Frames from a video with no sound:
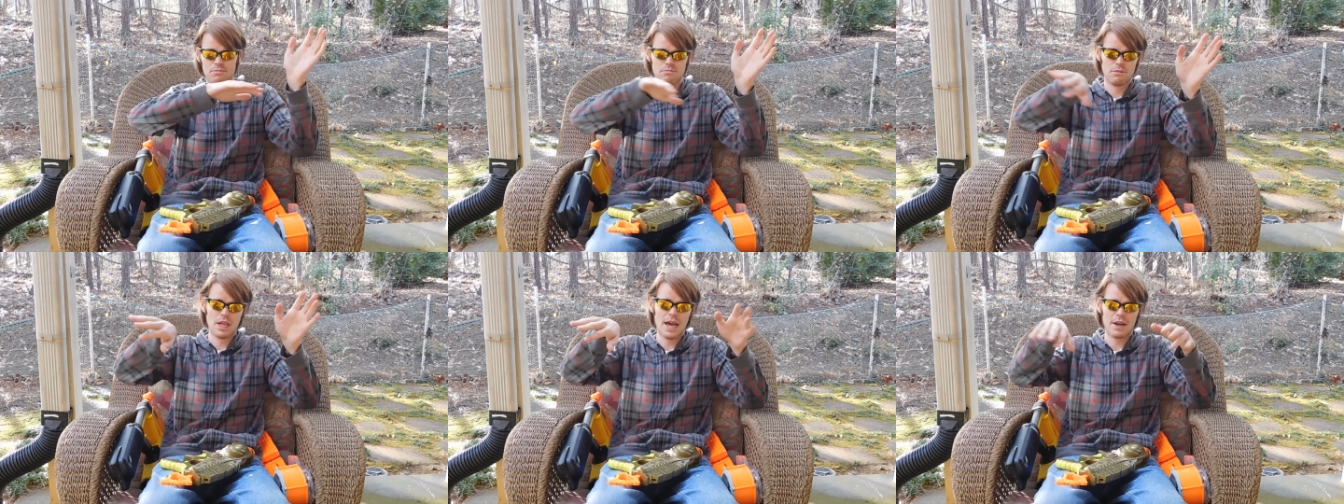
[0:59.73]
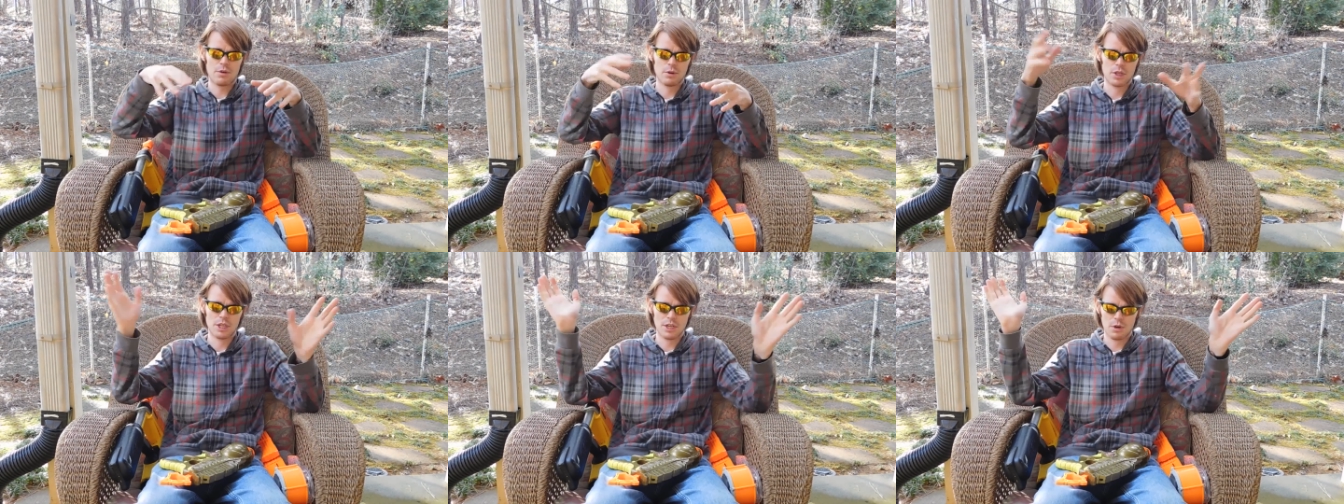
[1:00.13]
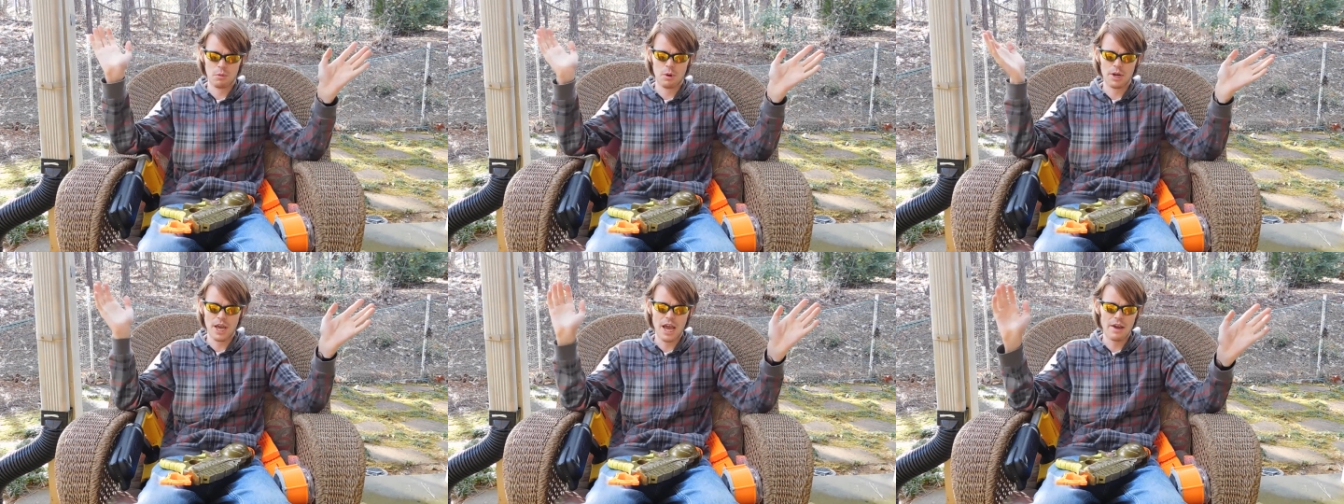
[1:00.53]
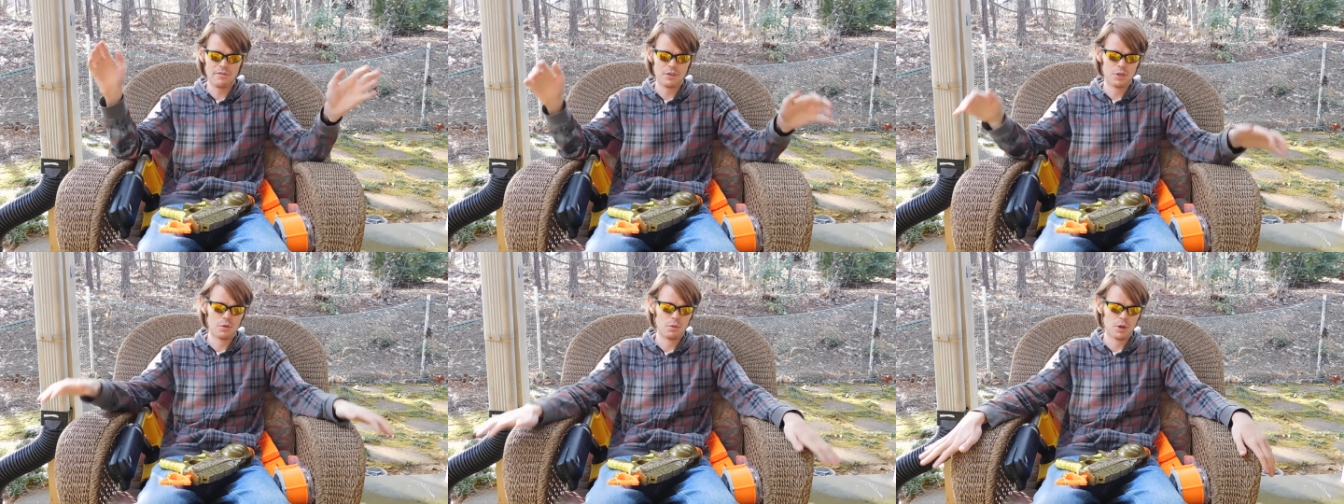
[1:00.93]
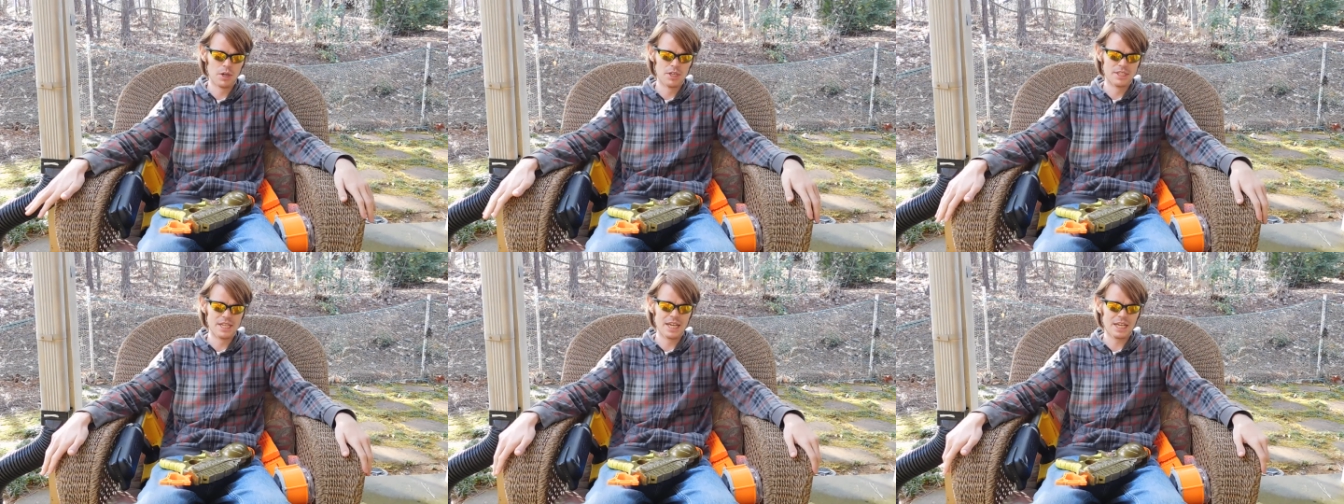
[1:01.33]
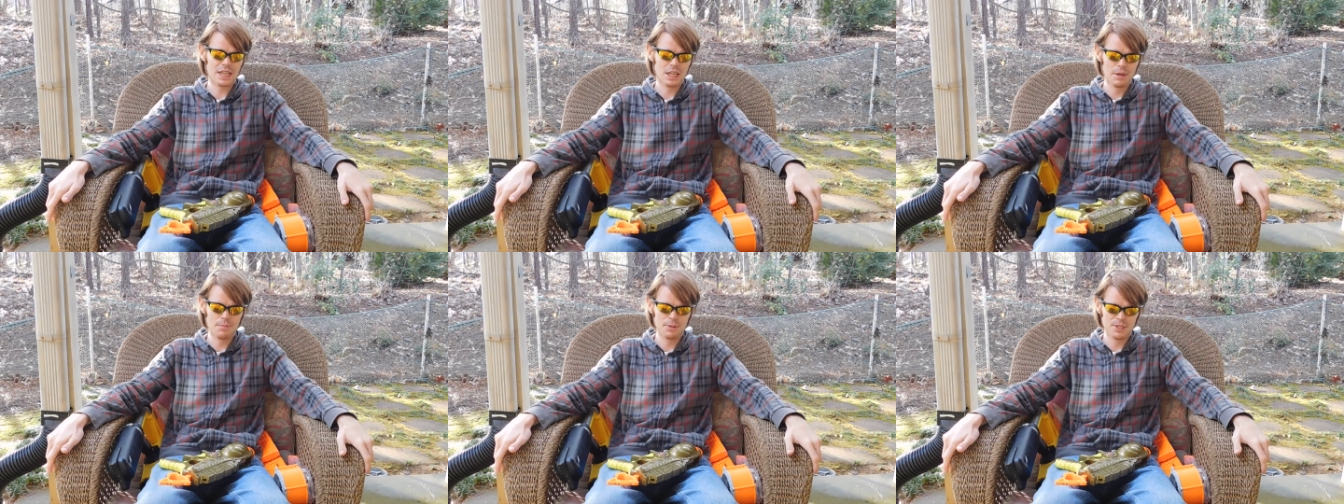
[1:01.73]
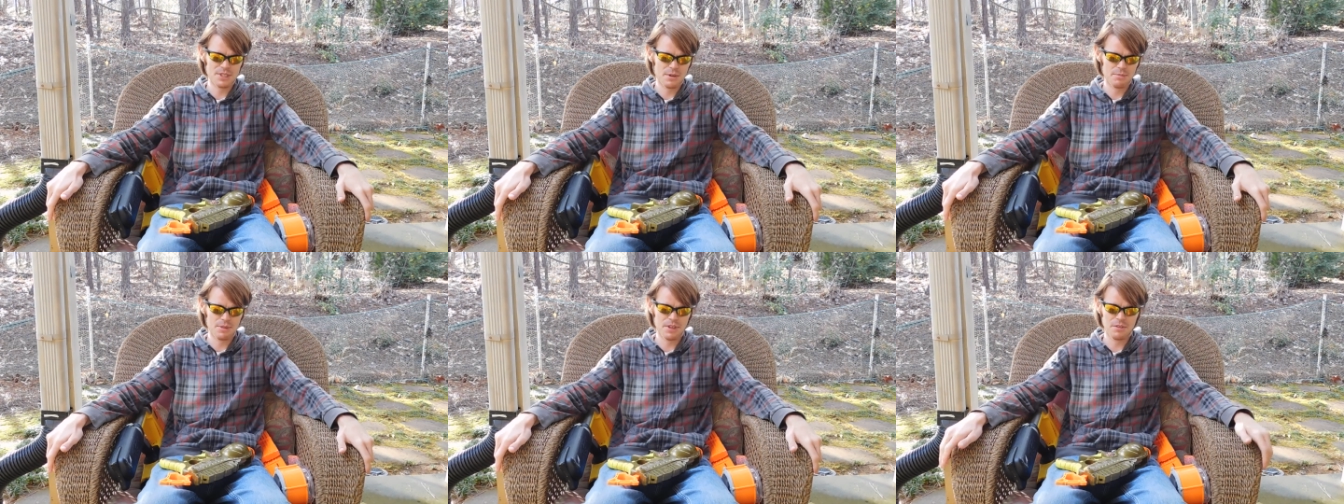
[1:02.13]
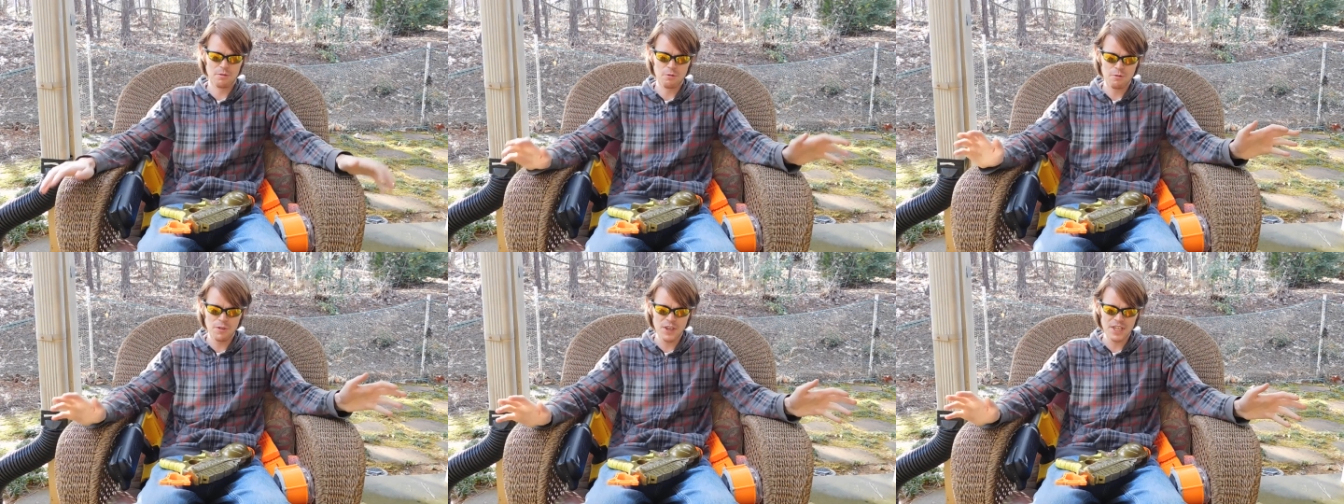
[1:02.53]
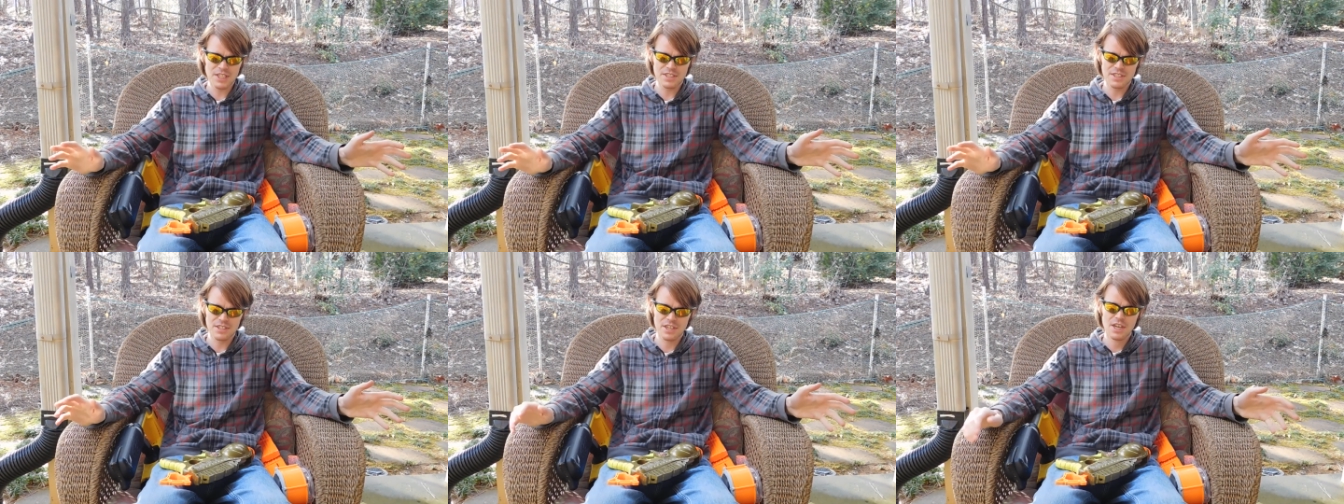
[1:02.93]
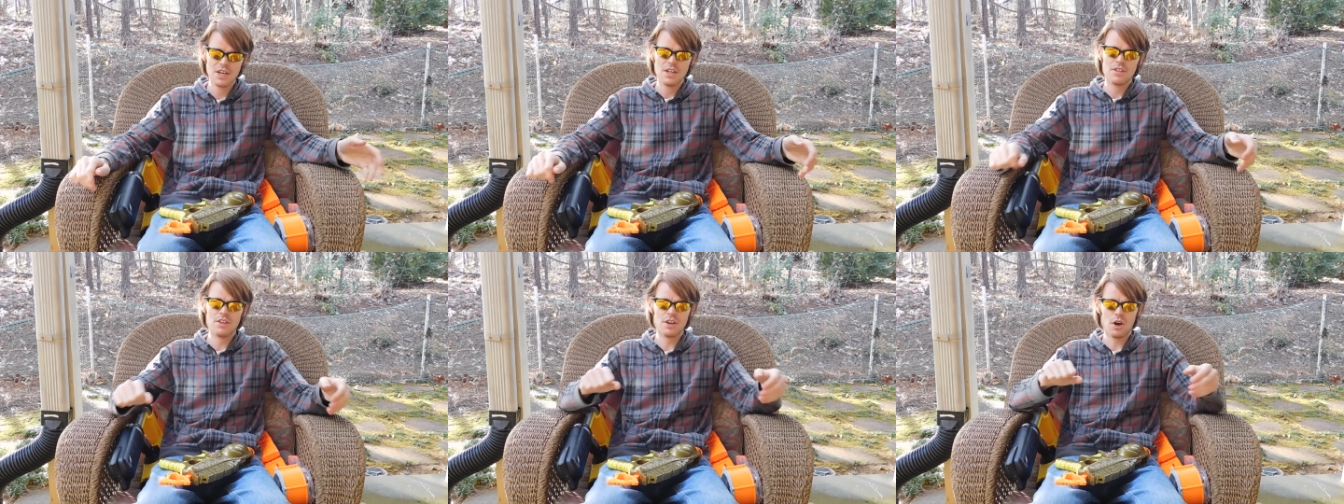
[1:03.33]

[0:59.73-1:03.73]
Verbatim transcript: laterally or what have you, whereas a clip is something fixed that